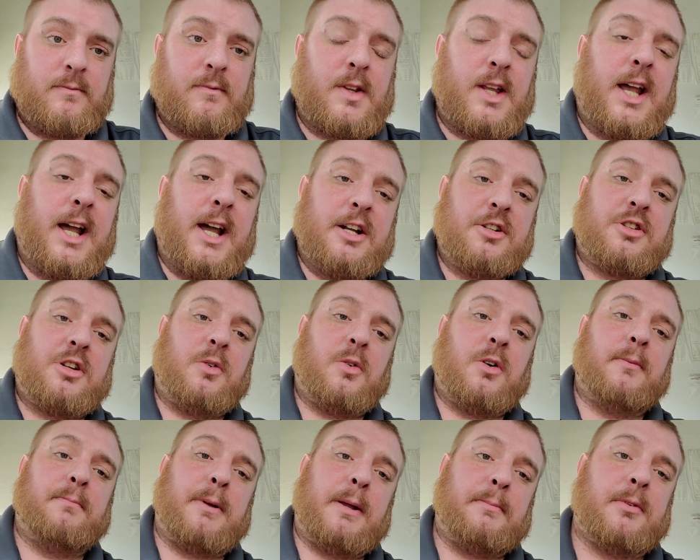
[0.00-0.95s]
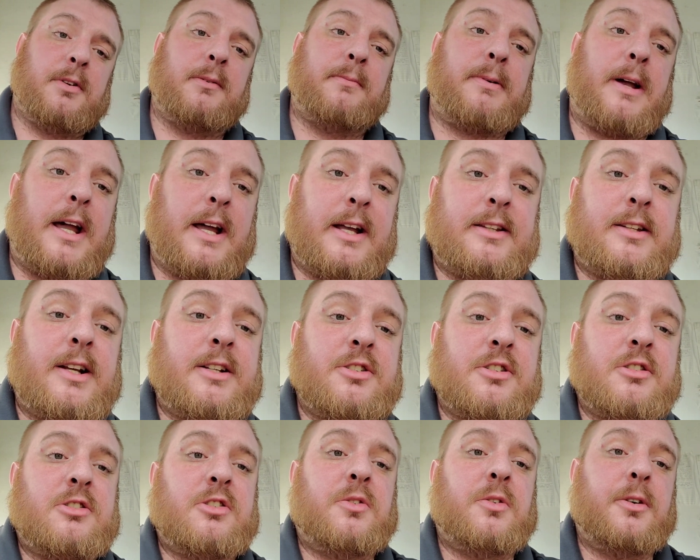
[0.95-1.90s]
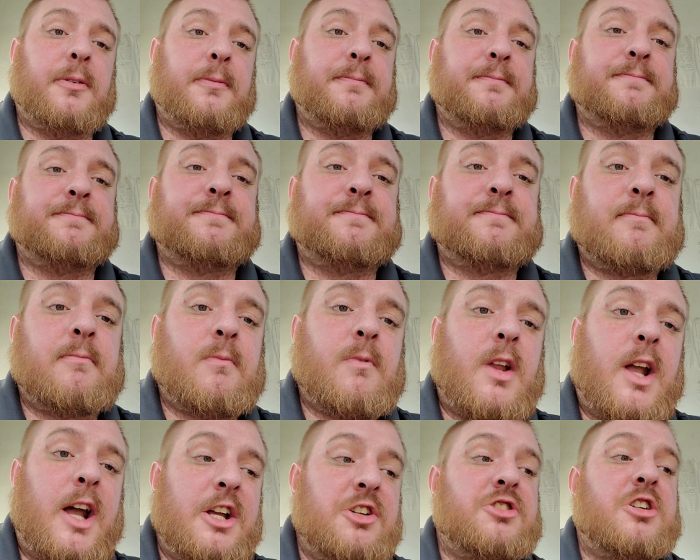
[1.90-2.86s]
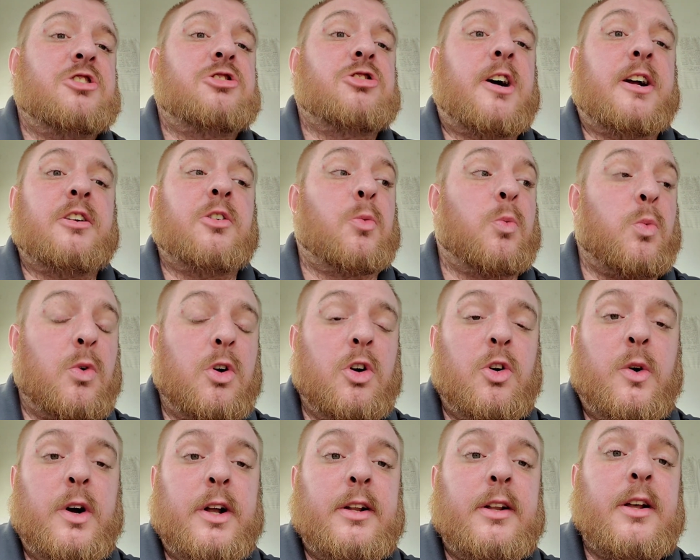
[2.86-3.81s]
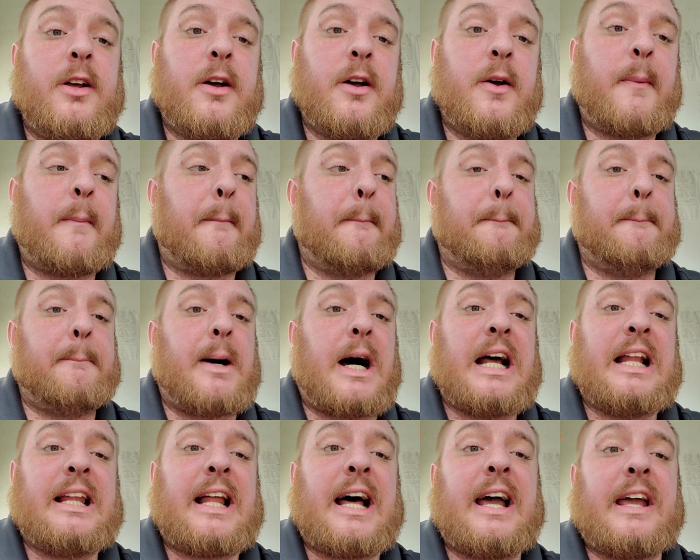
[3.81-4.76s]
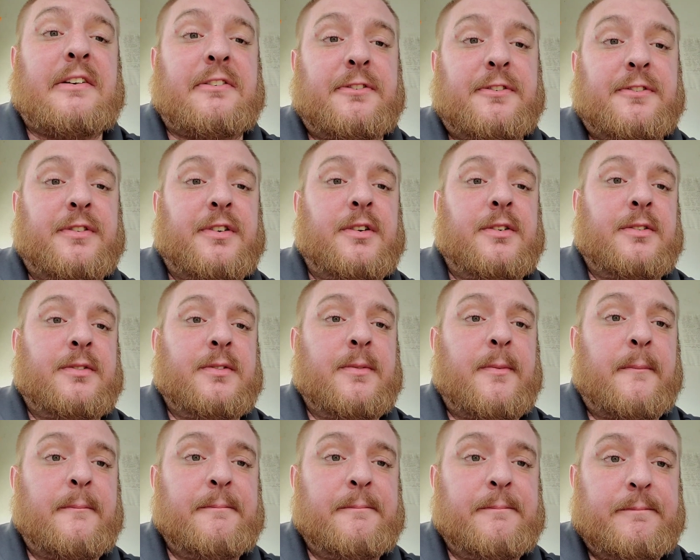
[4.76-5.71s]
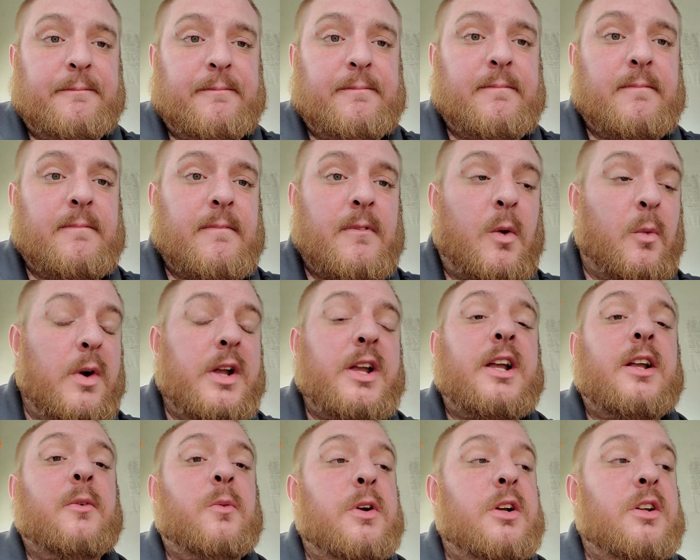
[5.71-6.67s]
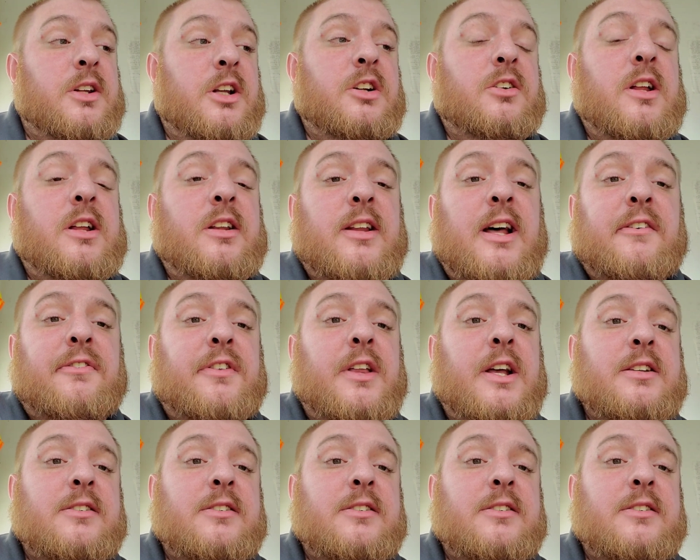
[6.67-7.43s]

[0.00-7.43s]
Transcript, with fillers: and she wanted people to pay attention to her. And she tried to ruin my life. We we literally left that